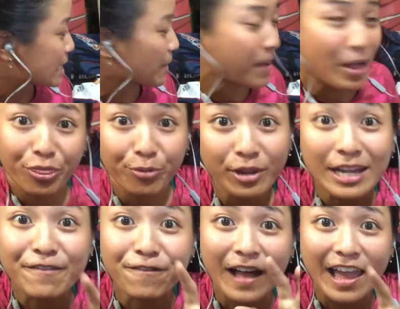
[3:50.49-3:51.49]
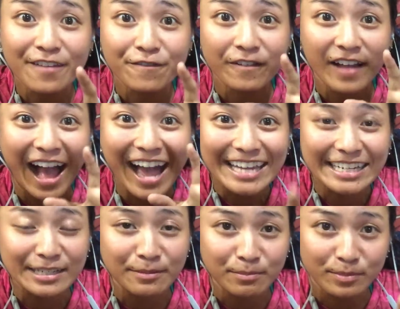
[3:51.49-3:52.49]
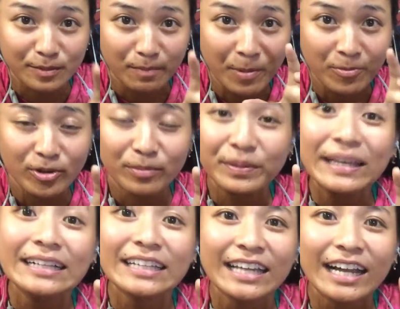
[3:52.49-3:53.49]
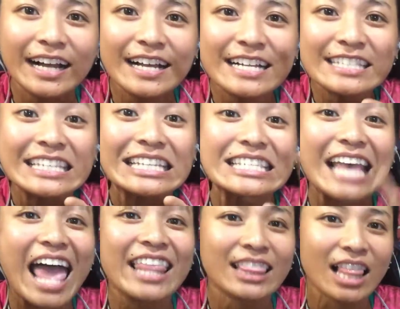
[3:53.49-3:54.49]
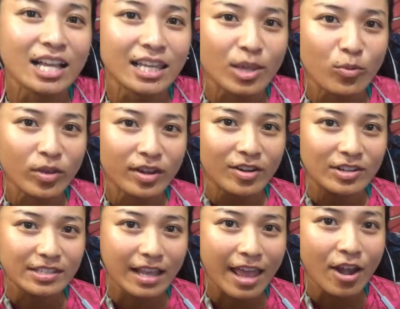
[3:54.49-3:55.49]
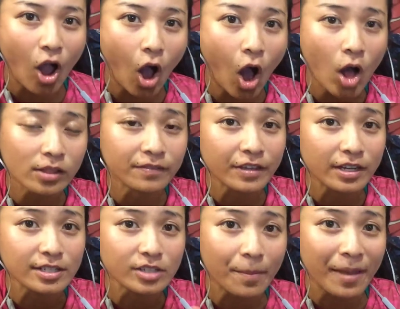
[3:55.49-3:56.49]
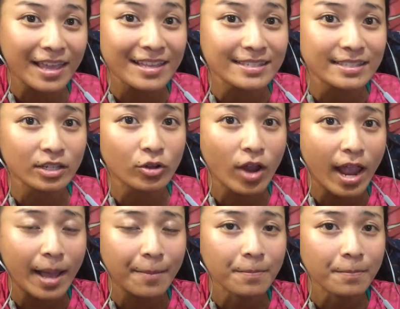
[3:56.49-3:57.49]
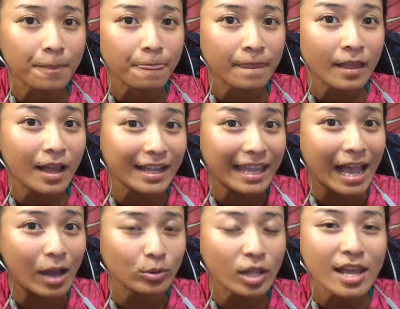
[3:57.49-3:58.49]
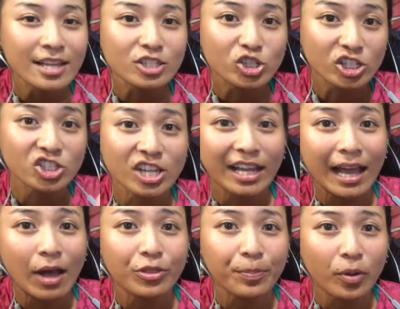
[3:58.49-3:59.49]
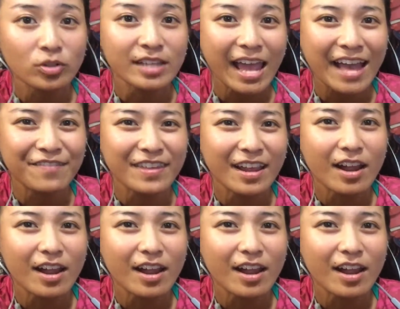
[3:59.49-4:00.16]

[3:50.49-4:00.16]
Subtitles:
about 3 to 5 items, memorabilia, to 10 lucky winners, and all of it is on my Instagram account. Just check out the post I have